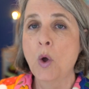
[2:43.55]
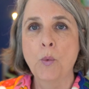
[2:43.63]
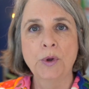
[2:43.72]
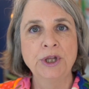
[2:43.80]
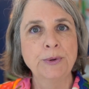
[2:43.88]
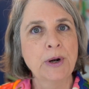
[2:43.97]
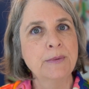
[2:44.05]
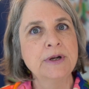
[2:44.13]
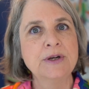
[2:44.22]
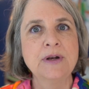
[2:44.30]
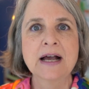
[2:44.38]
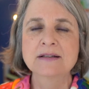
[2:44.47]
Well, you know what I want to
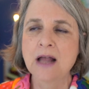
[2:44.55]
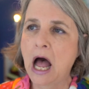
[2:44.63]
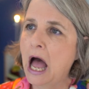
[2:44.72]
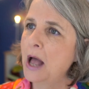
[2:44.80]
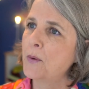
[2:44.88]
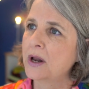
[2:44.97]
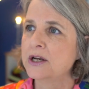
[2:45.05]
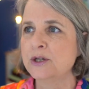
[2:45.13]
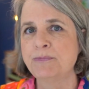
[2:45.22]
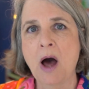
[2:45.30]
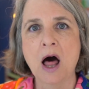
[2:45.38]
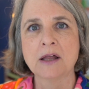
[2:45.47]
do next? I want to do
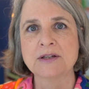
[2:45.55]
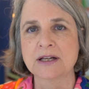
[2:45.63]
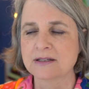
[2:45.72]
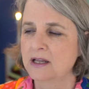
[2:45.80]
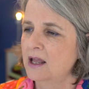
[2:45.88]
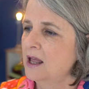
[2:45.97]
politics.